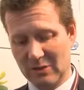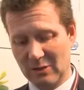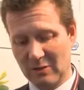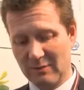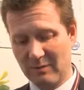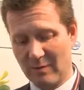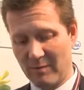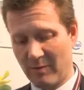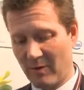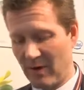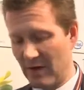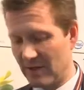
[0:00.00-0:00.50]

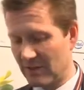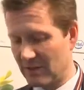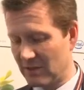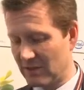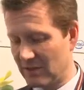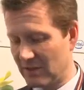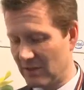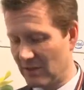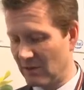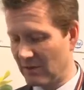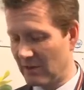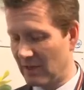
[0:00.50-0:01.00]
server
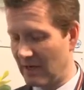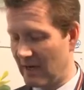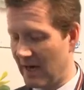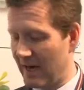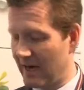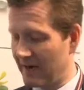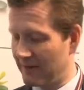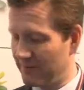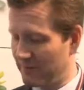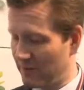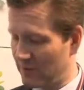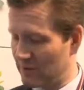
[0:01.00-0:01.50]
processor look
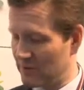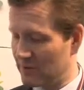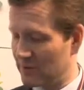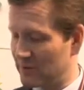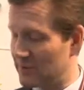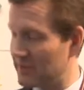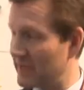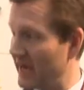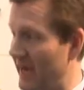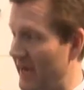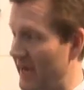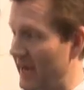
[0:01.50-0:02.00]
like
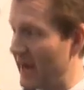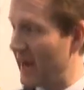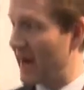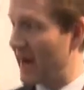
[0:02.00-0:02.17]
versus a